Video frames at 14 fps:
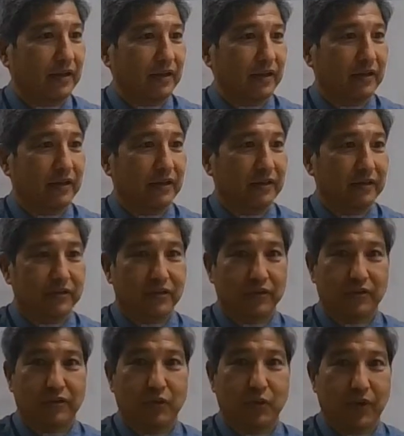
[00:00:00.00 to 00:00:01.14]
And it
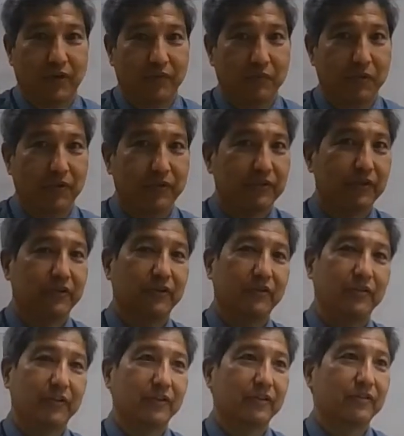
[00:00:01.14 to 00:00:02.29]
took 12 moles to do
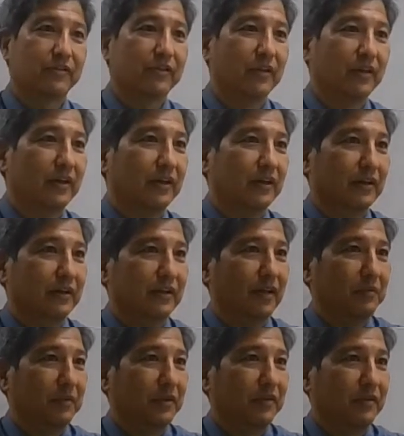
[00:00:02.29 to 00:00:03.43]
this. That
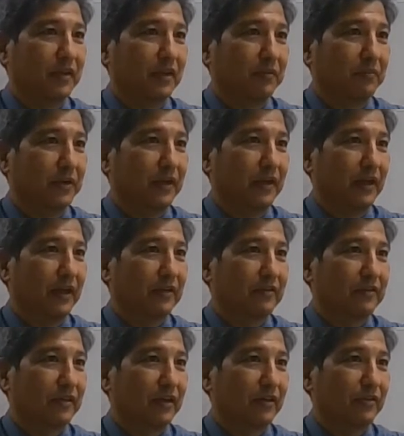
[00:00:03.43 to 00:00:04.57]
means that my
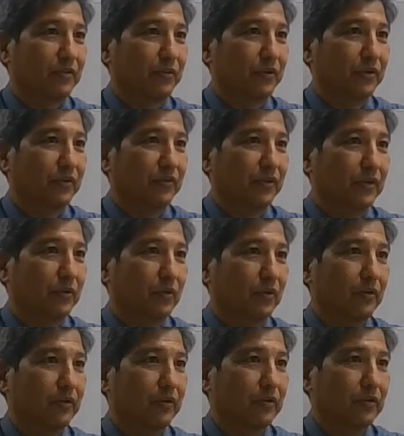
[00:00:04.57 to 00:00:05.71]
excess would have
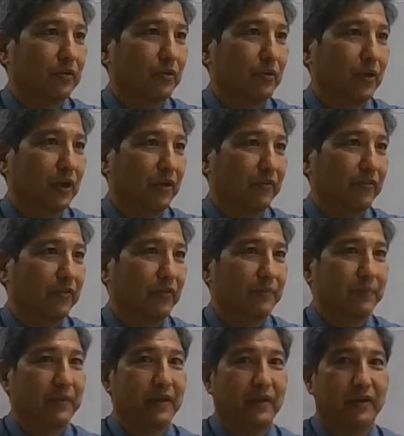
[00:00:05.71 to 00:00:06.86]
equaled 12.
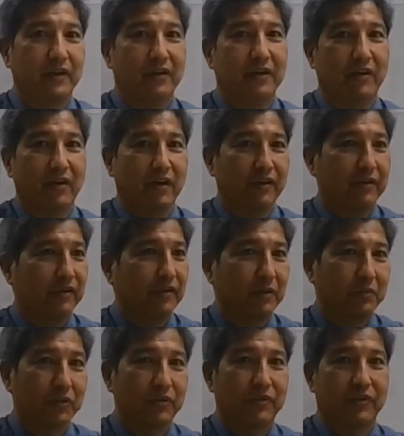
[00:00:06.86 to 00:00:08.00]
Now all the
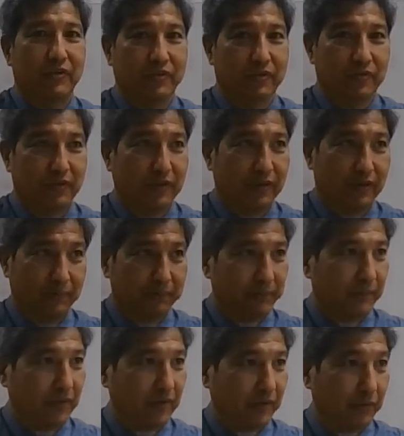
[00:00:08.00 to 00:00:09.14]
numbers here
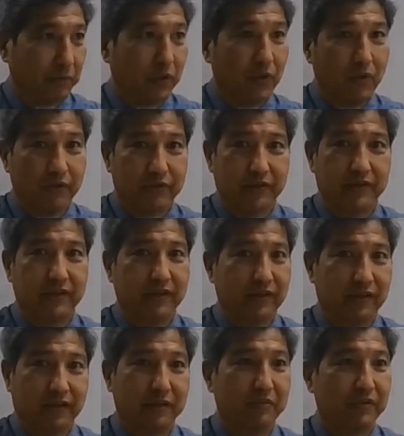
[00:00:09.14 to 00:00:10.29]
are moles. I didn't
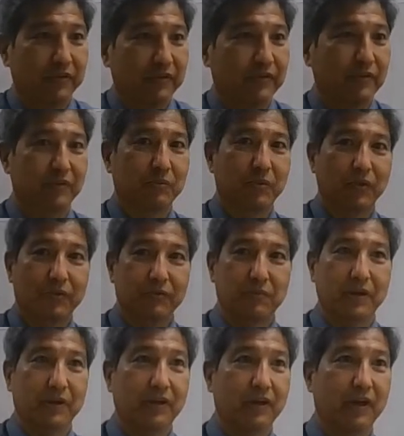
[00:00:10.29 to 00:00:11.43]
label these as moles,
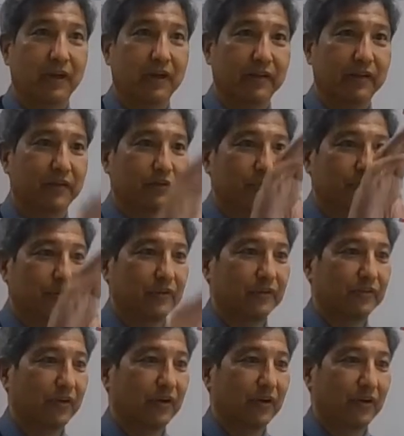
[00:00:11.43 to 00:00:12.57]
but that's what these
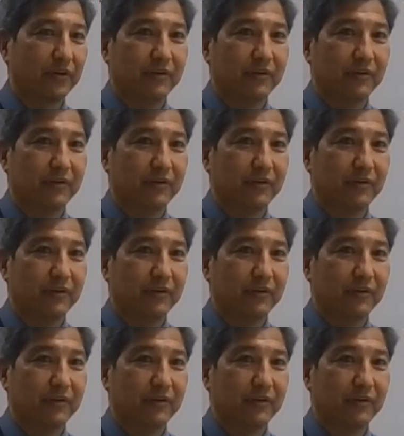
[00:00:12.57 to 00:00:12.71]
are.